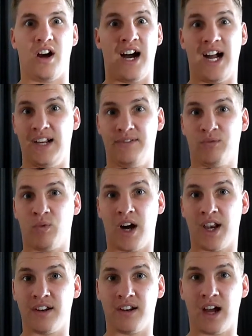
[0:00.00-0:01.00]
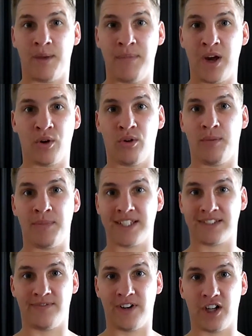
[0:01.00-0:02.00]
I've won a medal, a
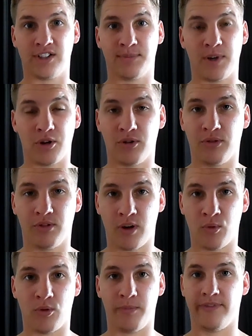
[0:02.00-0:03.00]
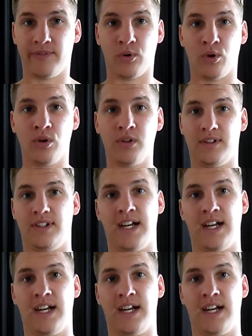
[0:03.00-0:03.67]
Best and Fairest medal award before